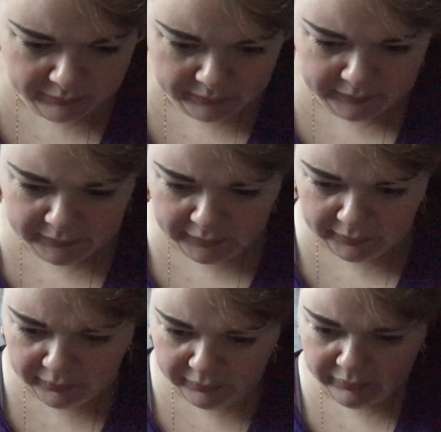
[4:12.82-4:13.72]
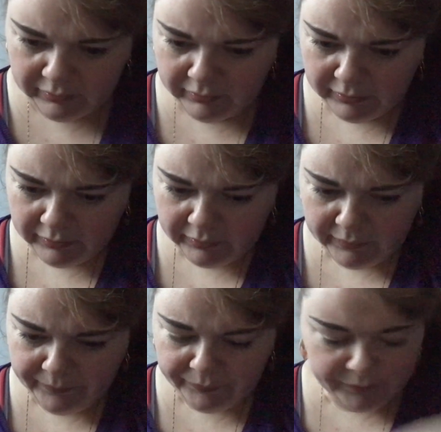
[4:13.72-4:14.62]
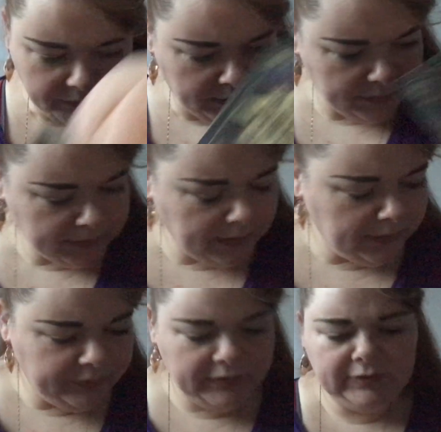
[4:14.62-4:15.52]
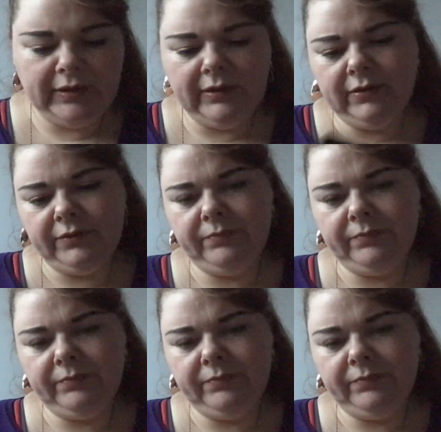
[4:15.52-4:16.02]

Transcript: Let's see. Yeah, this kind of feels like